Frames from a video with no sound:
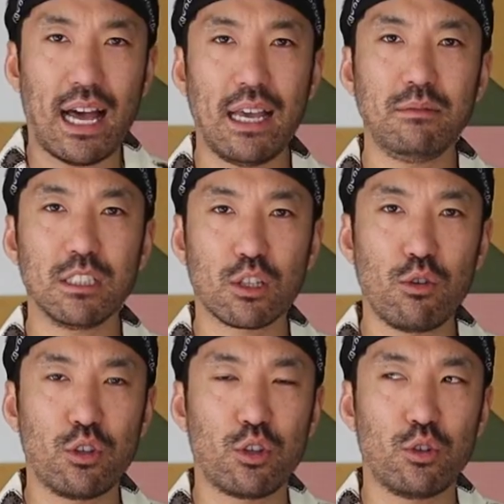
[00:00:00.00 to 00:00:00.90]
I'm just
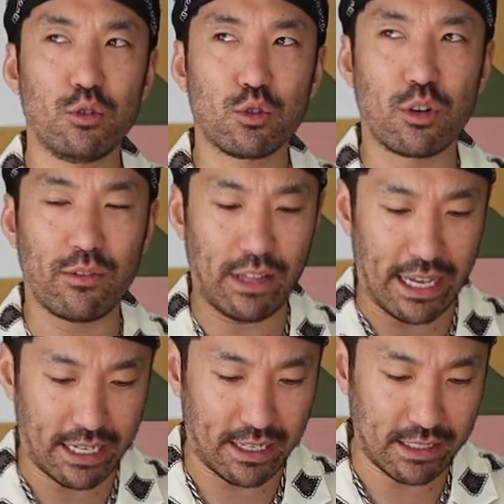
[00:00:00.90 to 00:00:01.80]
going to sort of
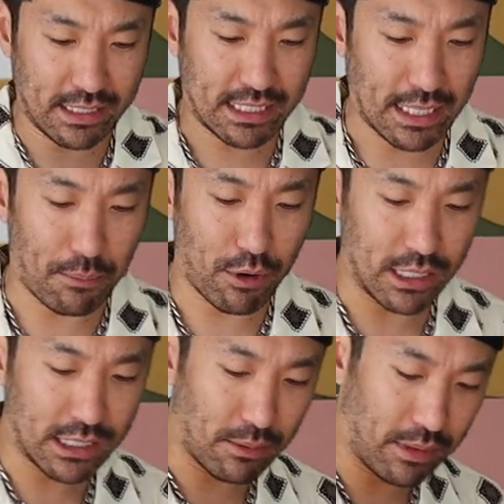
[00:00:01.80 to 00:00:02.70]
like
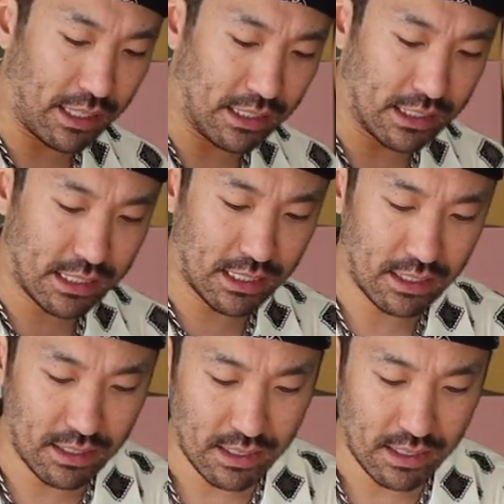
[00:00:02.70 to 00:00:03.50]
separate some of these